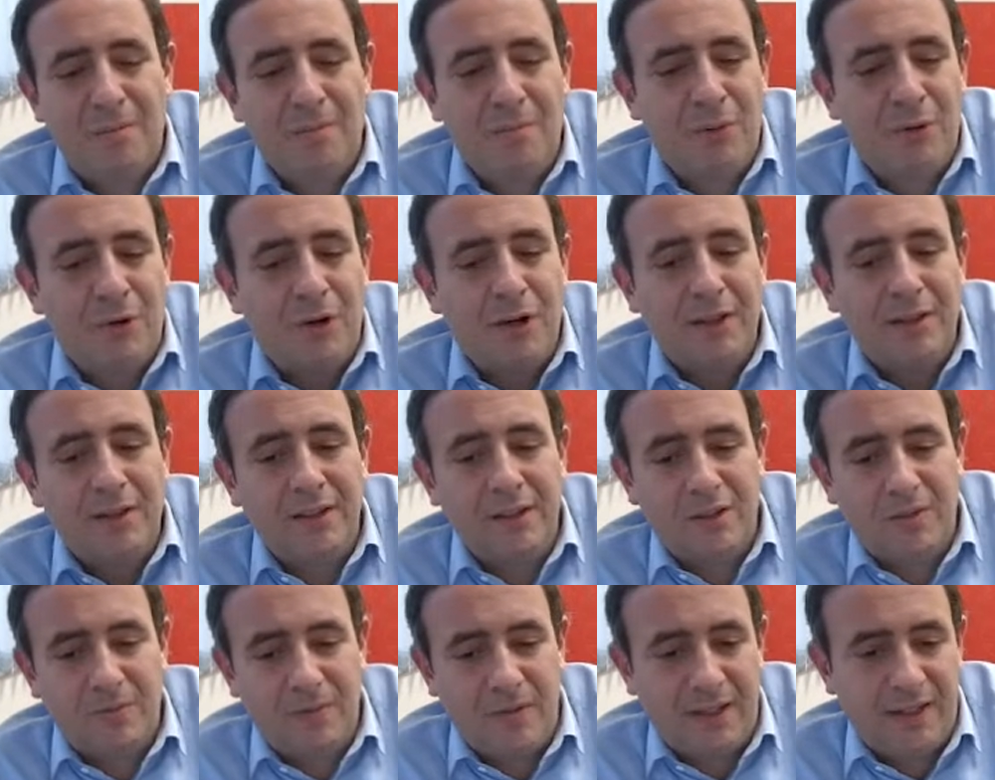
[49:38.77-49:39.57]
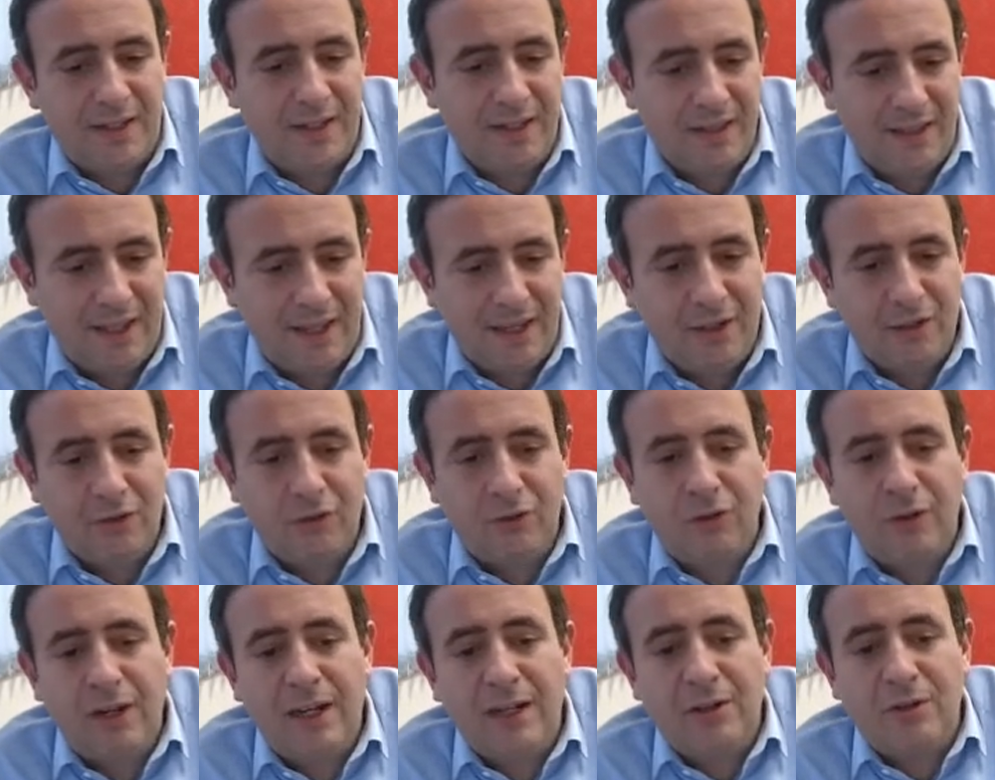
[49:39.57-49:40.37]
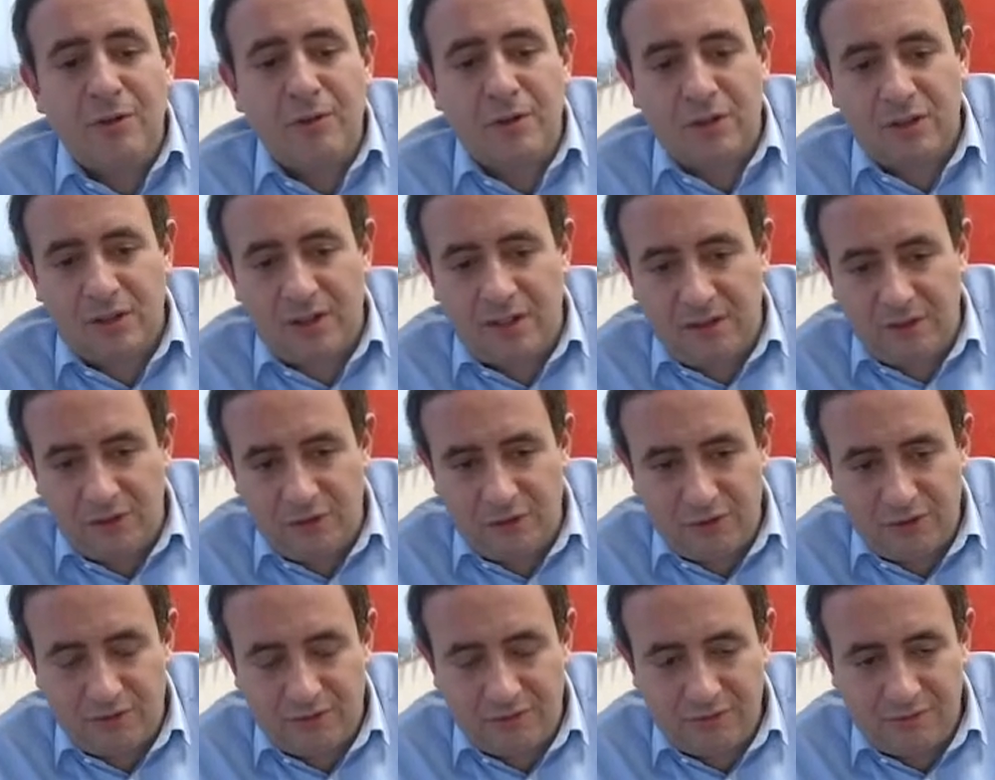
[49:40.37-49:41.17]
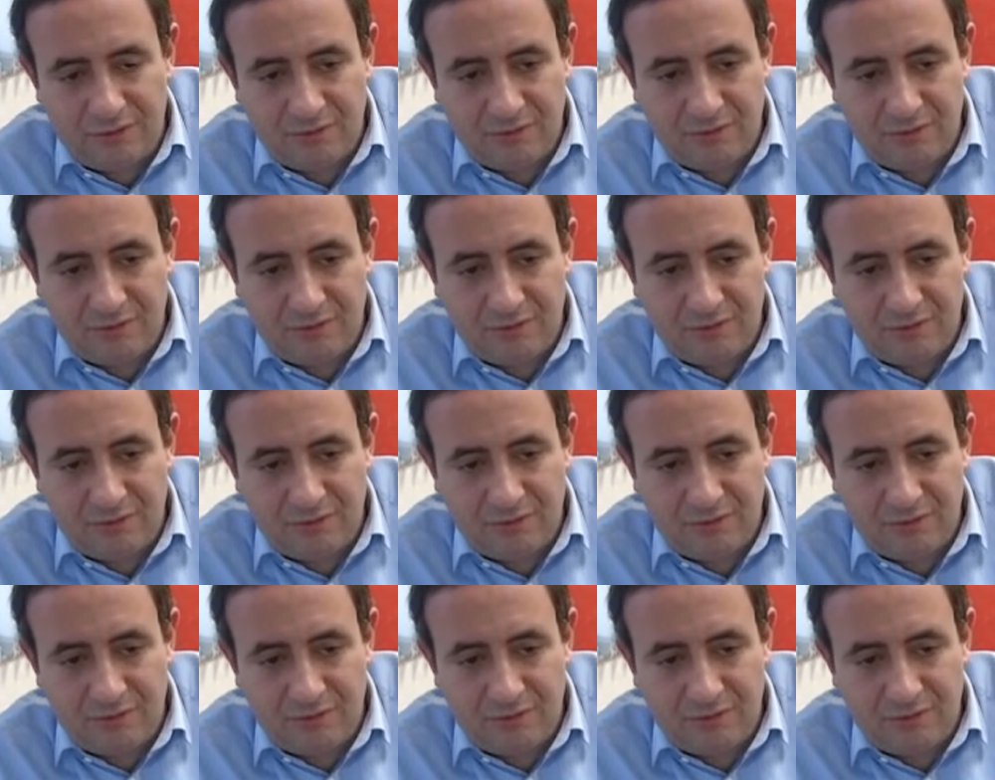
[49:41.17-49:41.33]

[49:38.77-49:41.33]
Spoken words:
broadly speaking, they can create US dollars.